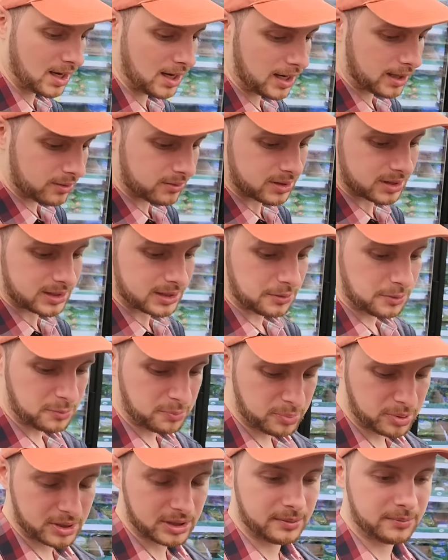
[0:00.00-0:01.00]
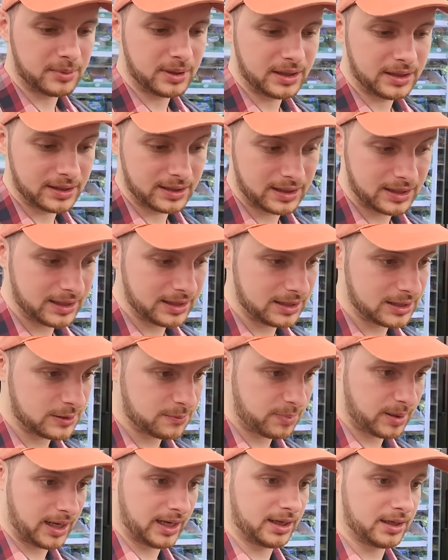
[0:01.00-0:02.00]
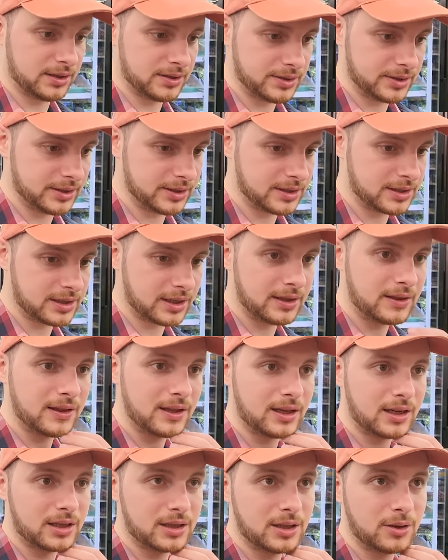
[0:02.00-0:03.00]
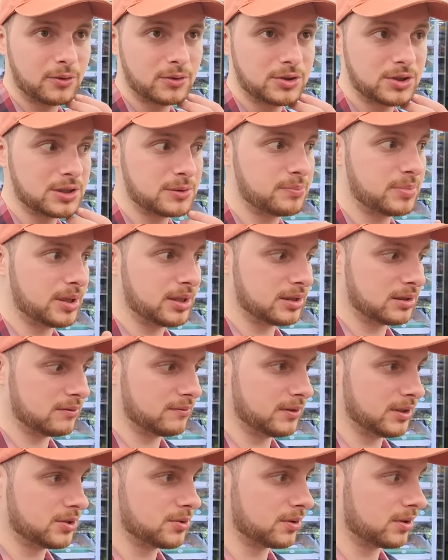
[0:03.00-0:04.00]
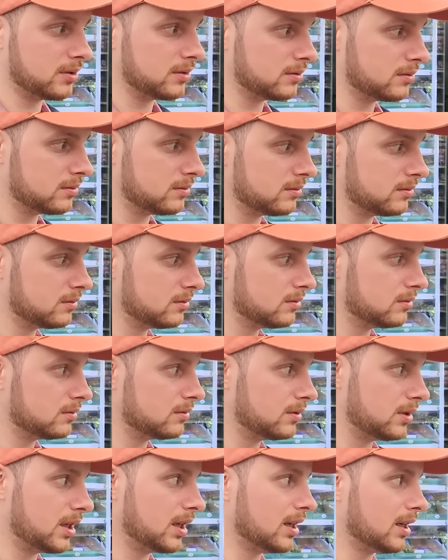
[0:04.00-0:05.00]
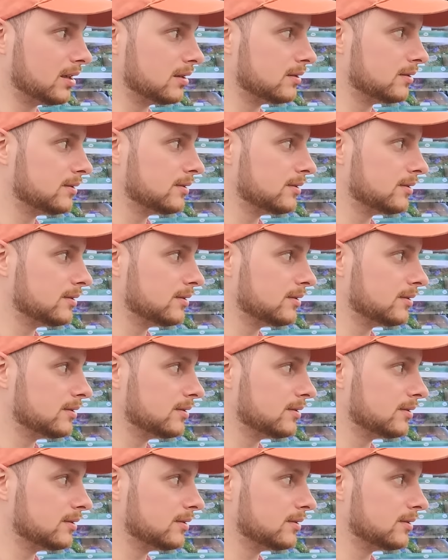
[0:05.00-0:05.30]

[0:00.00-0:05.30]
I don't think they would put them in these packages. I think they would just be individual. Yeah.